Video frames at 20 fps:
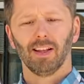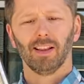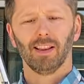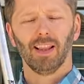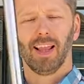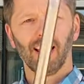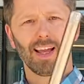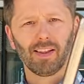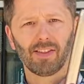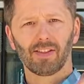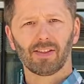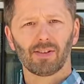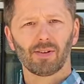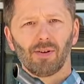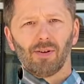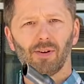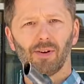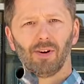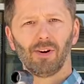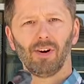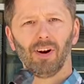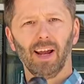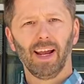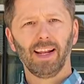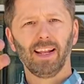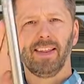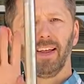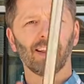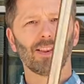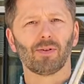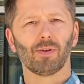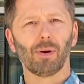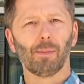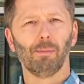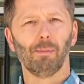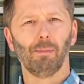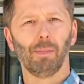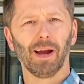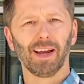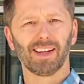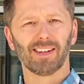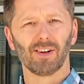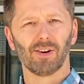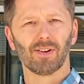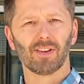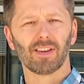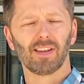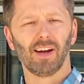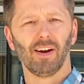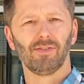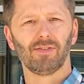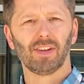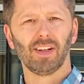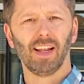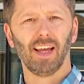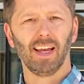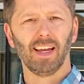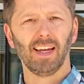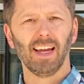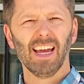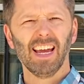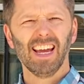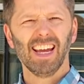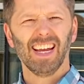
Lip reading: lengths or any of that sort of bike nerd stuff today.